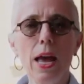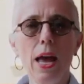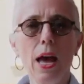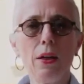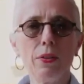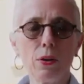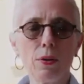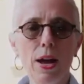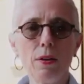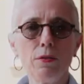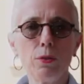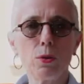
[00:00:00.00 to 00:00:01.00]
on the
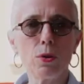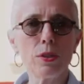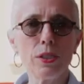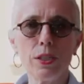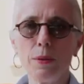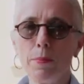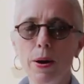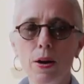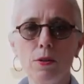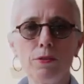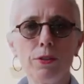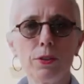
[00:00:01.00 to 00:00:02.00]
ground floor, see the
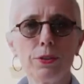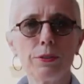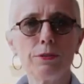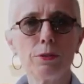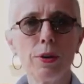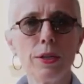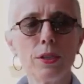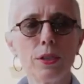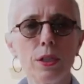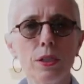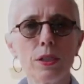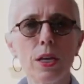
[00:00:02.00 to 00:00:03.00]
biofilter, for
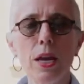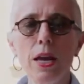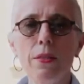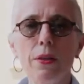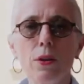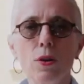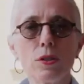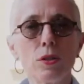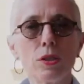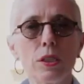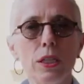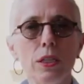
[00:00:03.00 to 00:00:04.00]
instance. They'll also
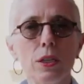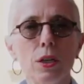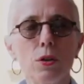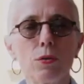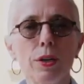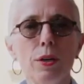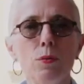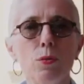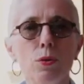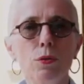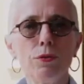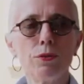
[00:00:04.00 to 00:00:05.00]
see the green
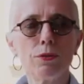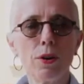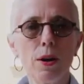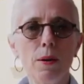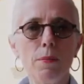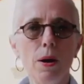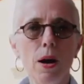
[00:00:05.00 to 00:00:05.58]
roof from